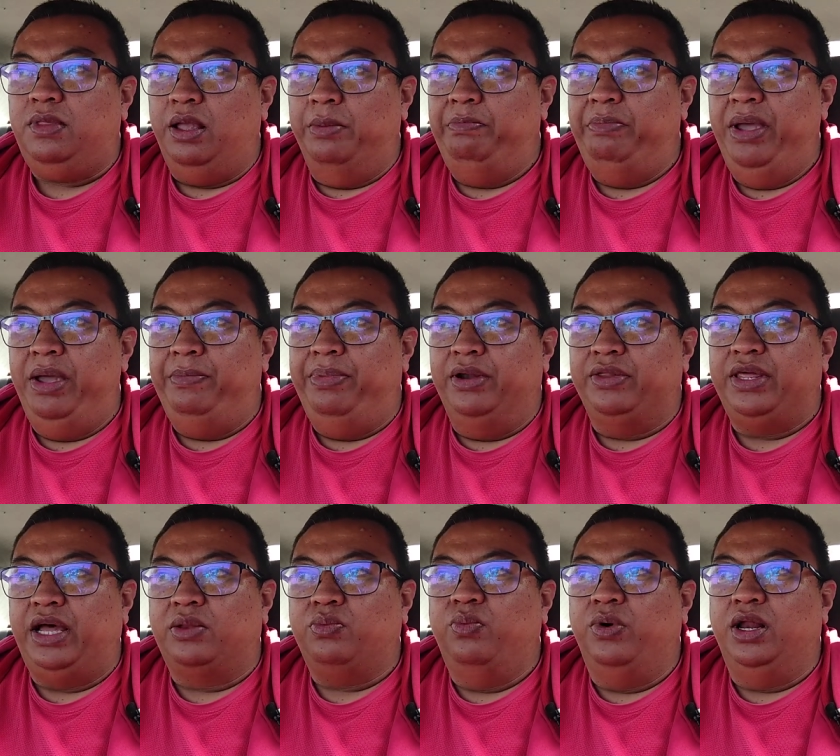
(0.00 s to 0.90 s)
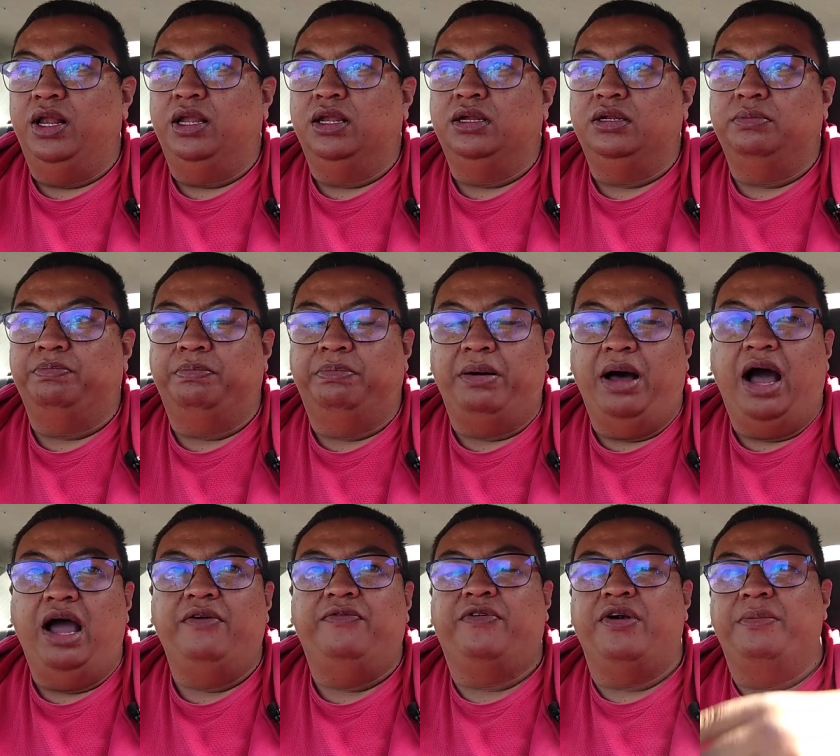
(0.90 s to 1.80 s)
people that will
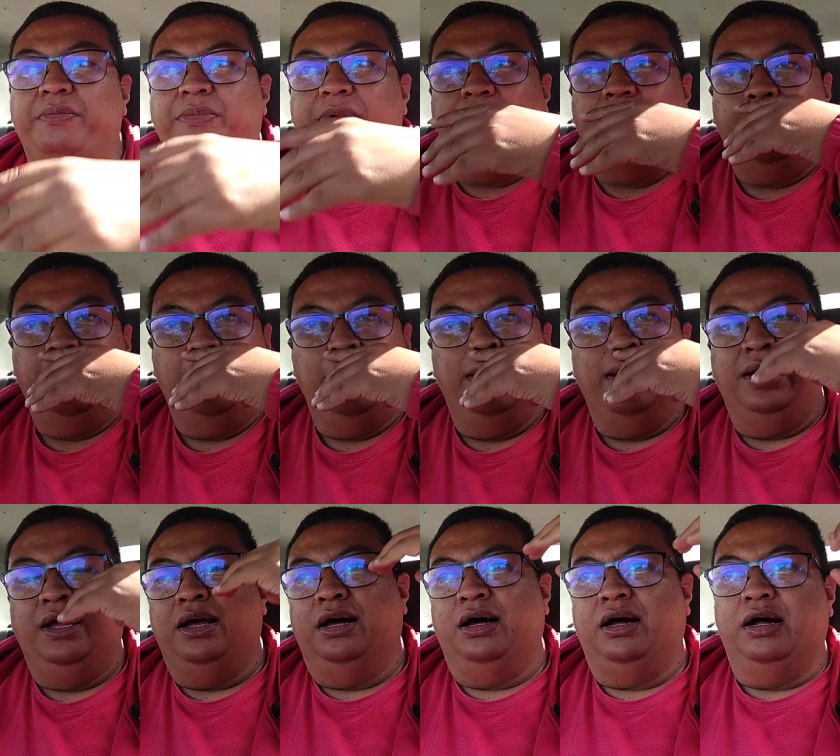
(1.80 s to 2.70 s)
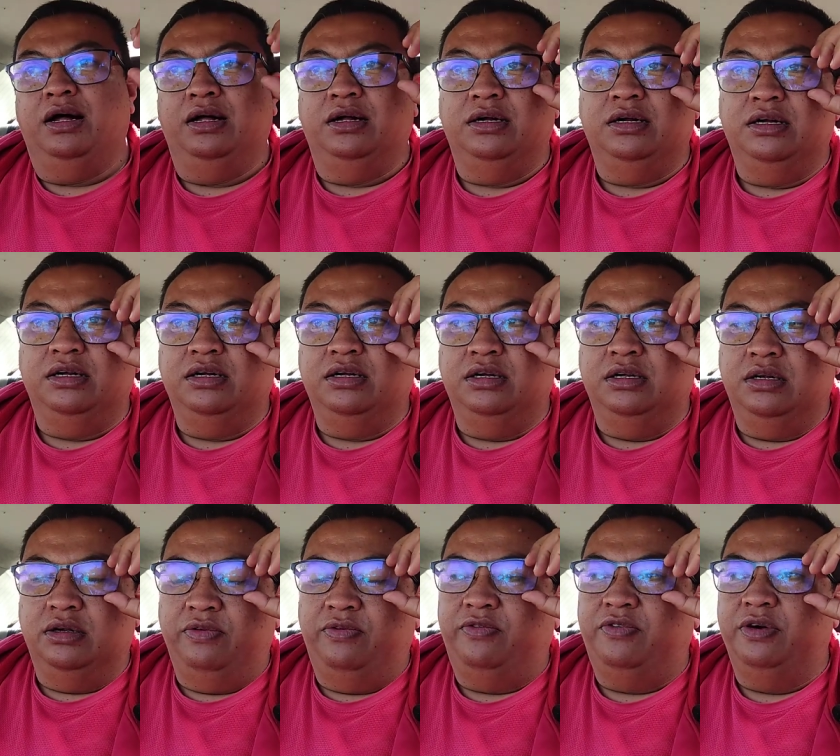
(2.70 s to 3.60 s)
buy from you
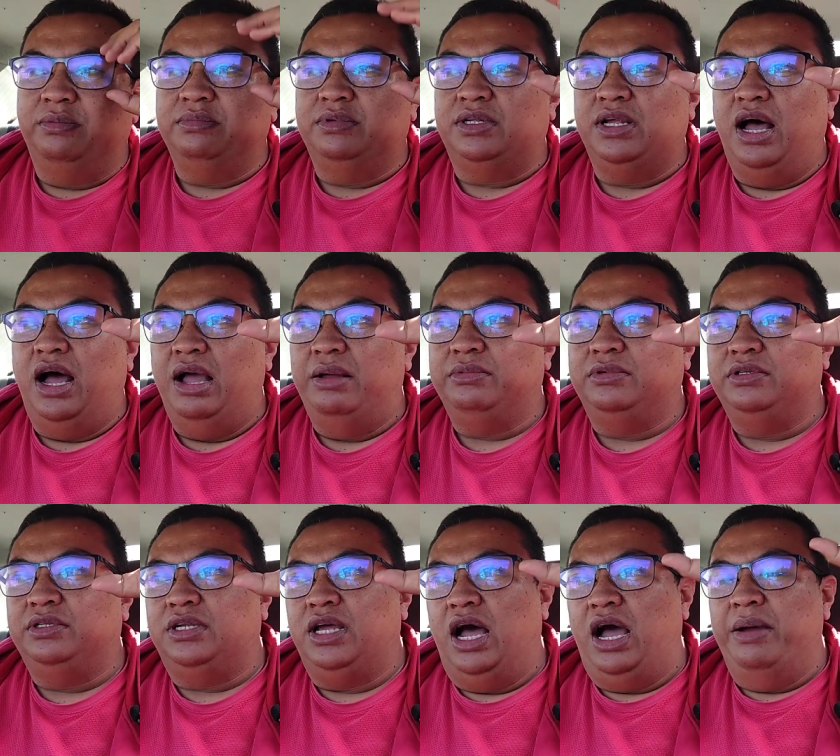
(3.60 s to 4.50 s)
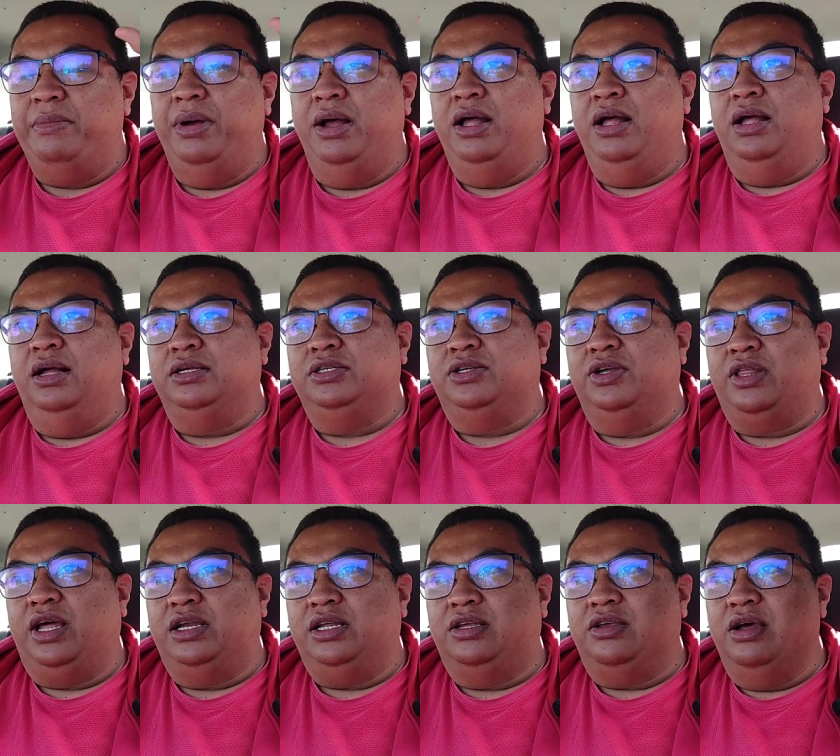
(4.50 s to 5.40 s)
from time to time, so
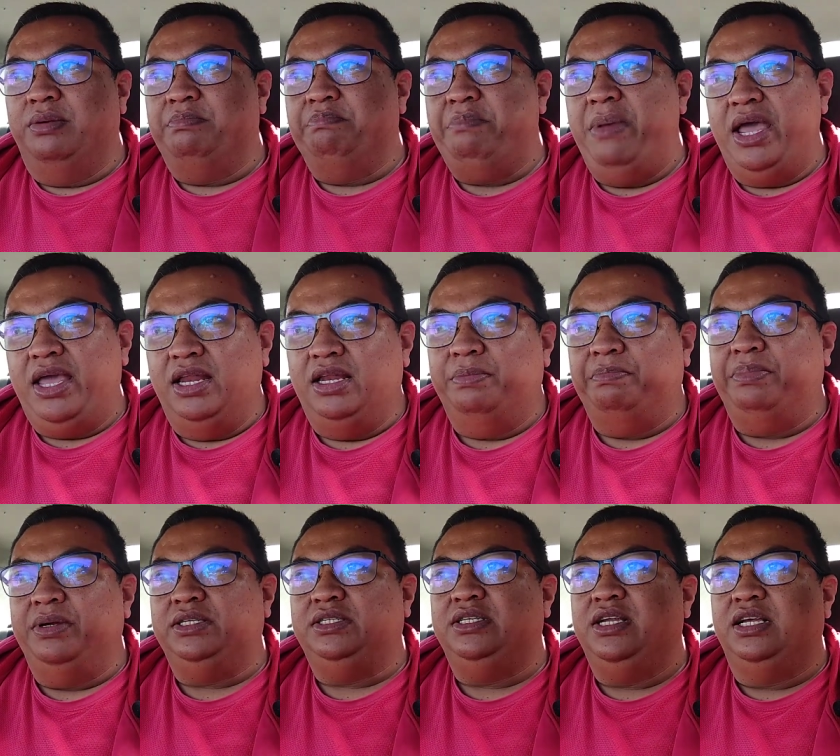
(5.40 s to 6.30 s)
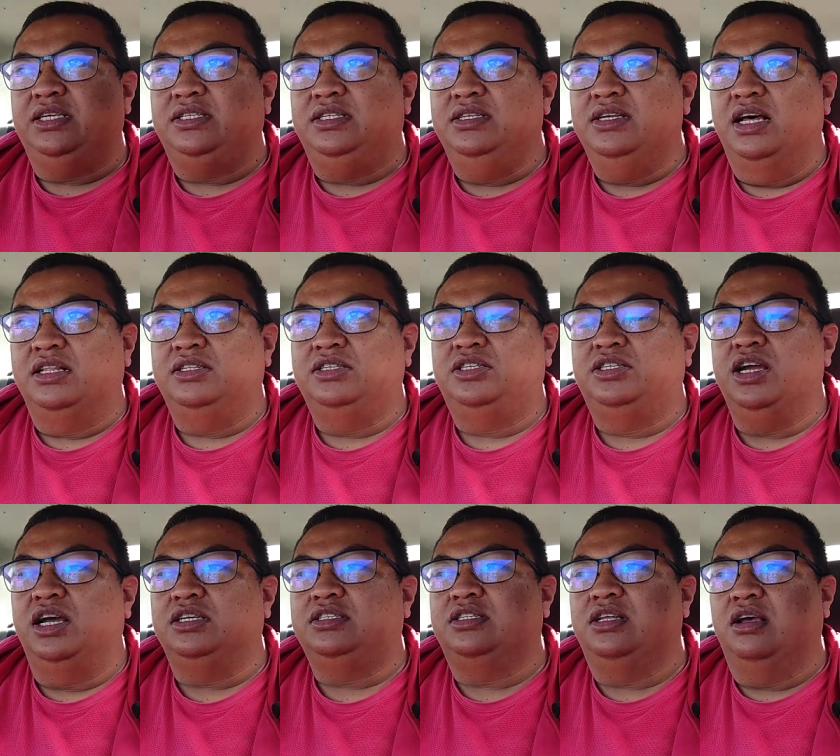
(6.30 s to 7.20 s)
that it can make it a business, not
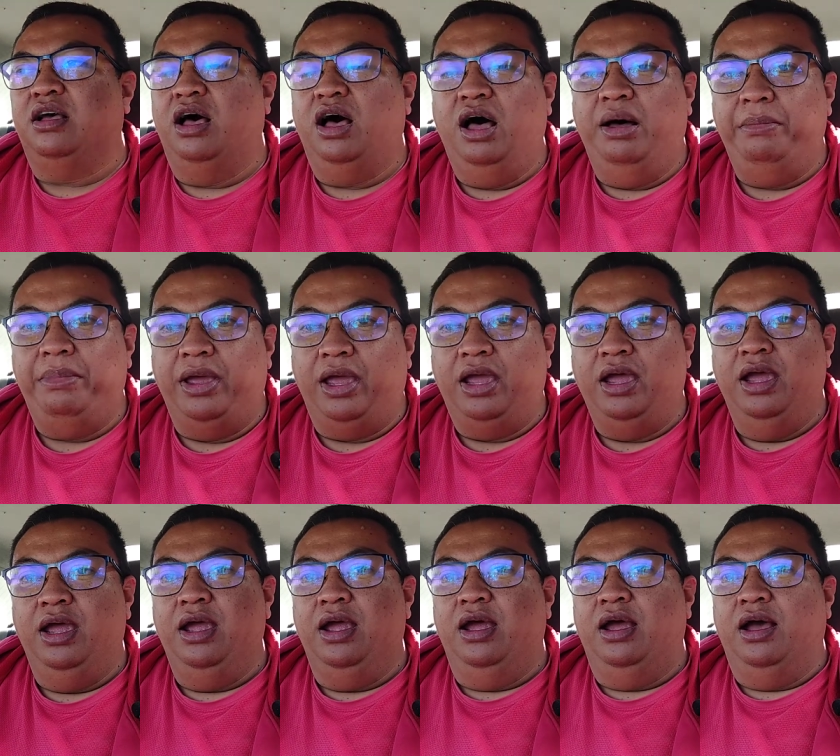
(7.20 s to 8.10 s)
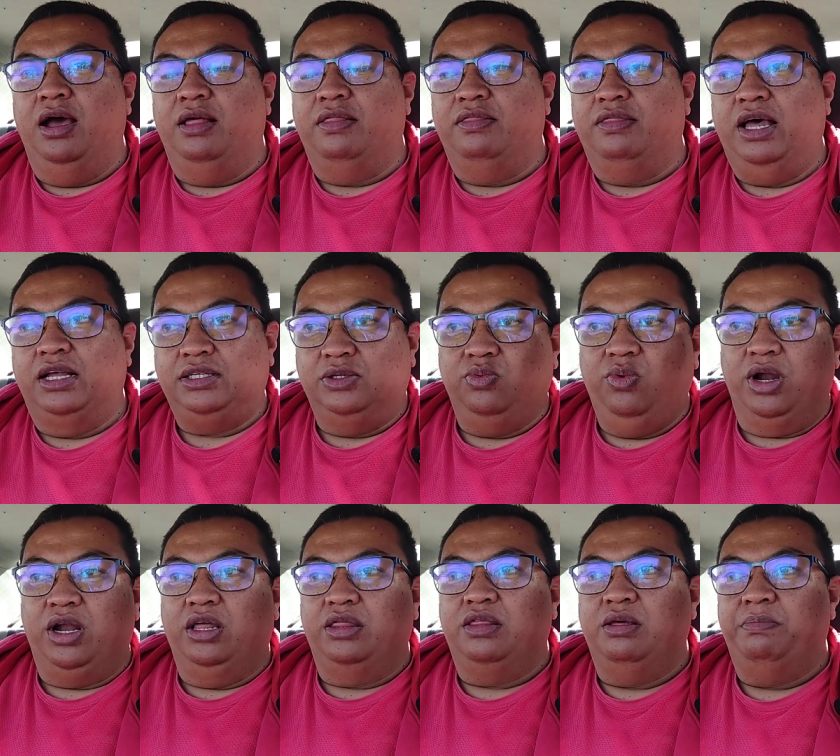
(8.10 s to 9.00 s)
just a hobby. And that's
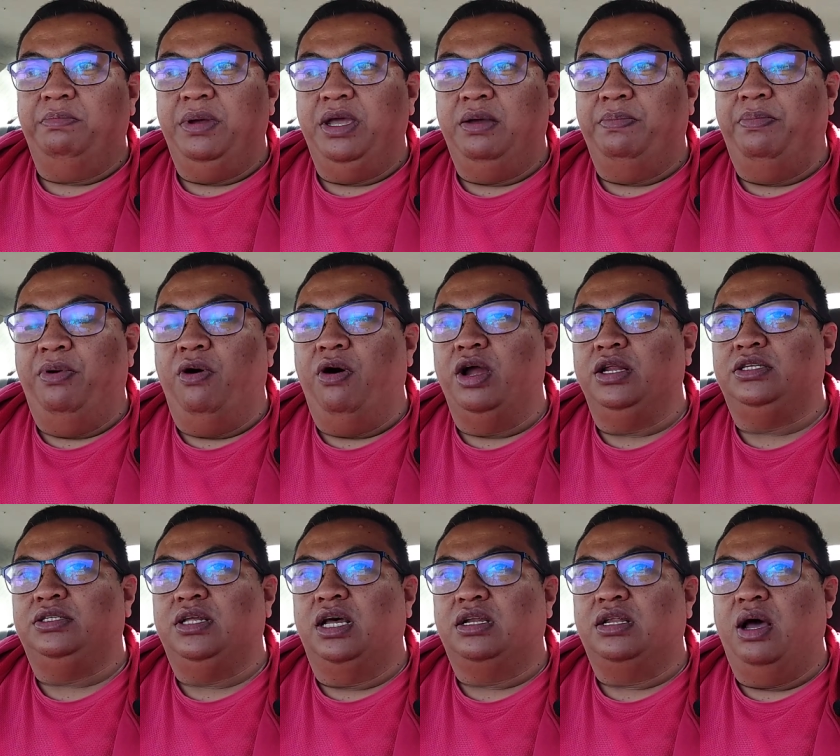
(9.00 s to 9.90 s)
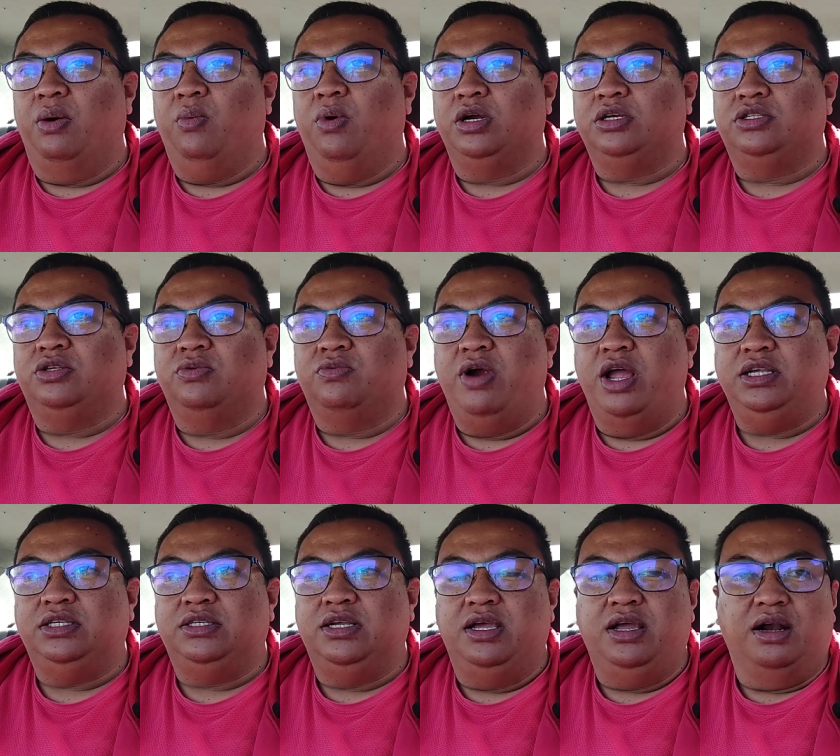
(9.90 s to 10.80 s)
one of the big points that I want to
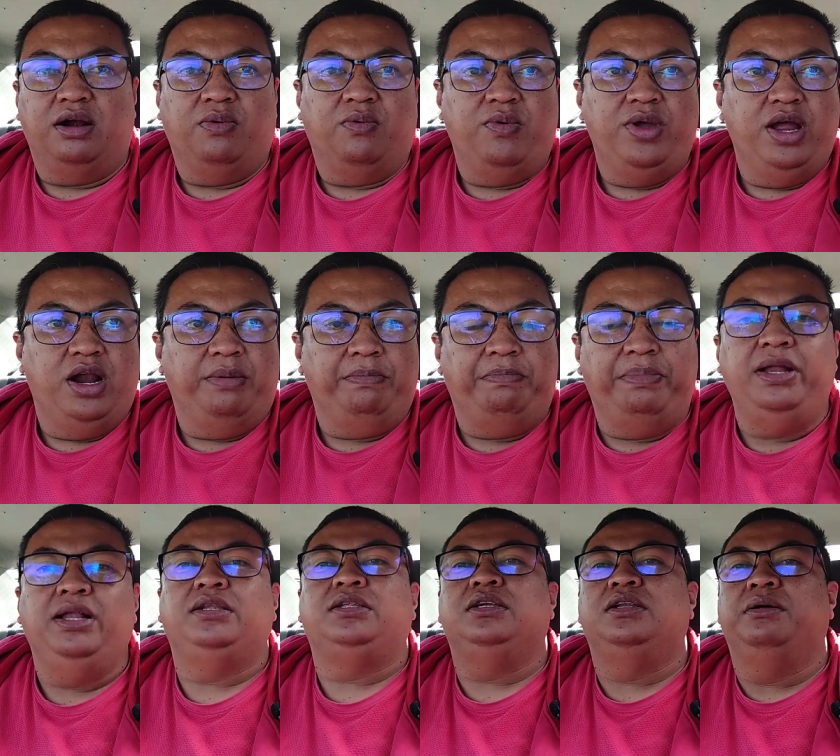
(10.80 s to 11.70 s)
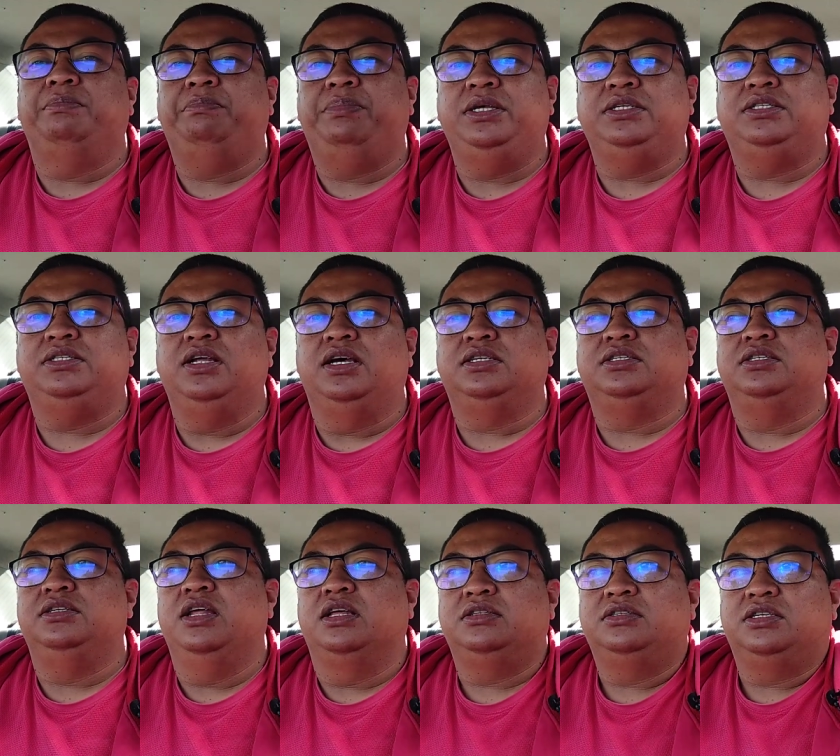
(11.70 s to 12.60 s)
raise here. We are building a business,
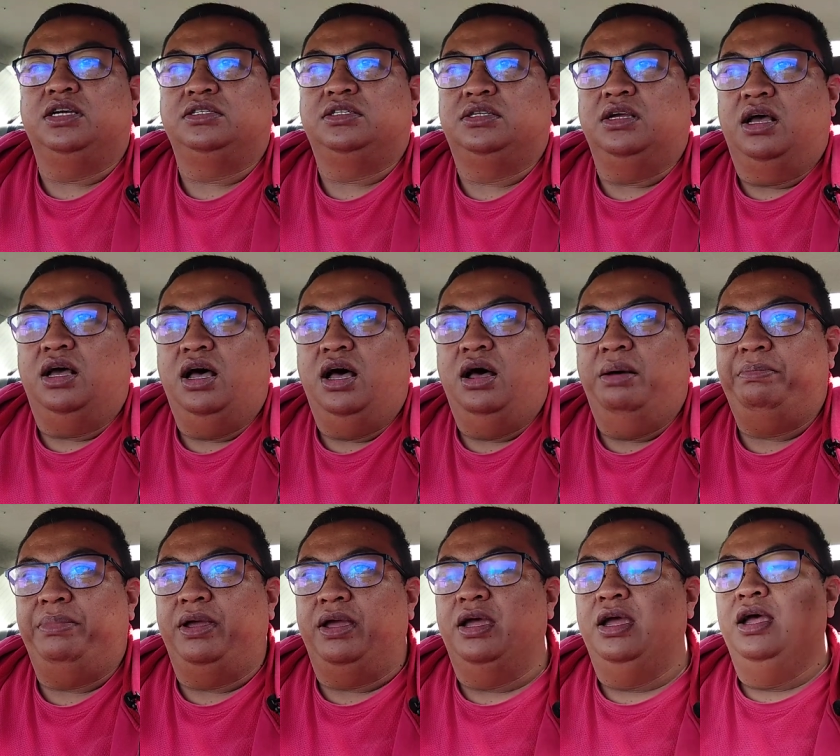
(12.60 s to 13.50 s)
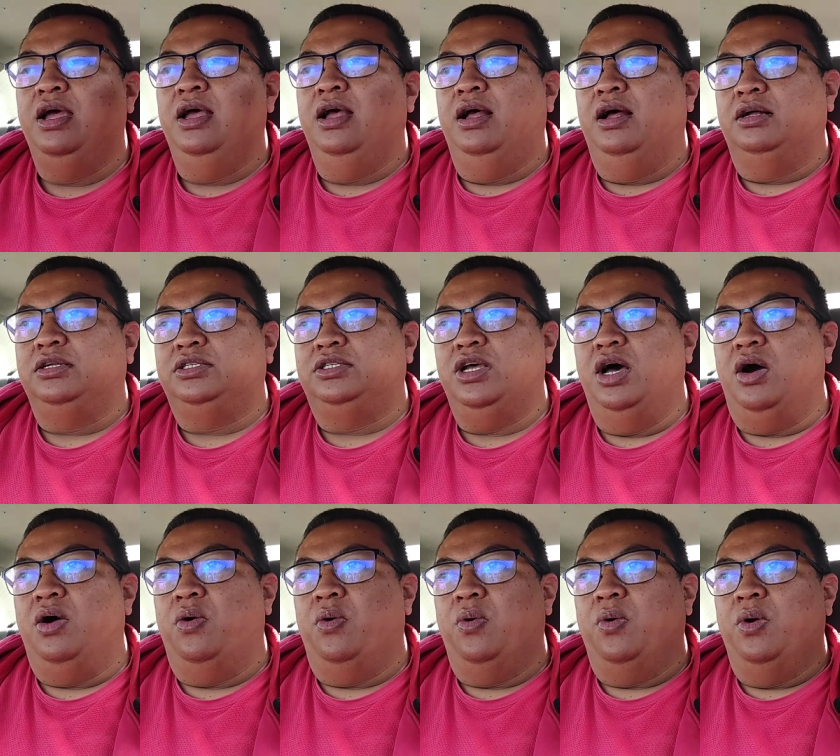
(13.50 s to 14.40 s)
not just a hobby.
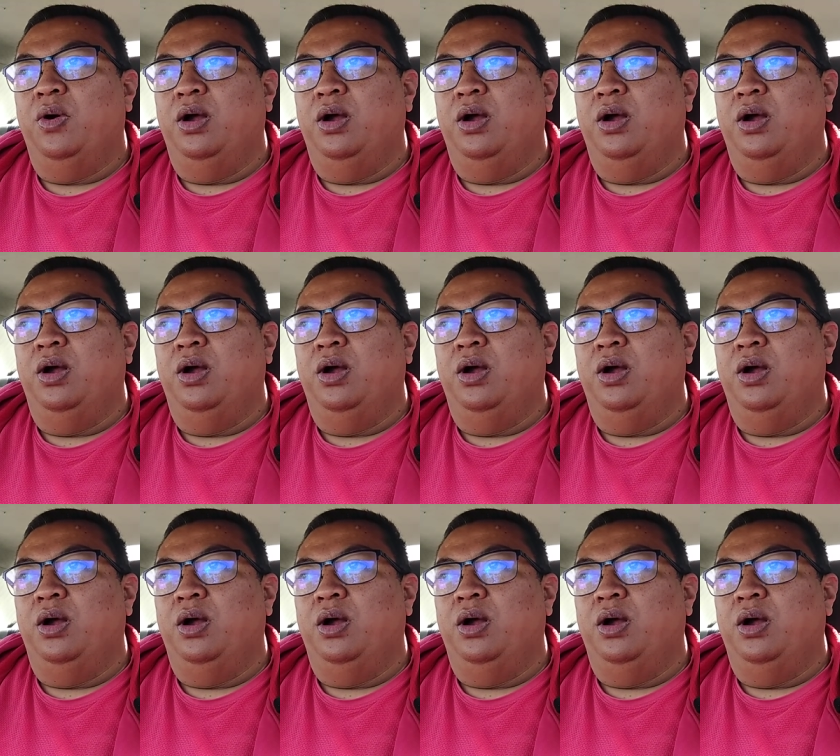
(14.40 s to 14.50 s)
So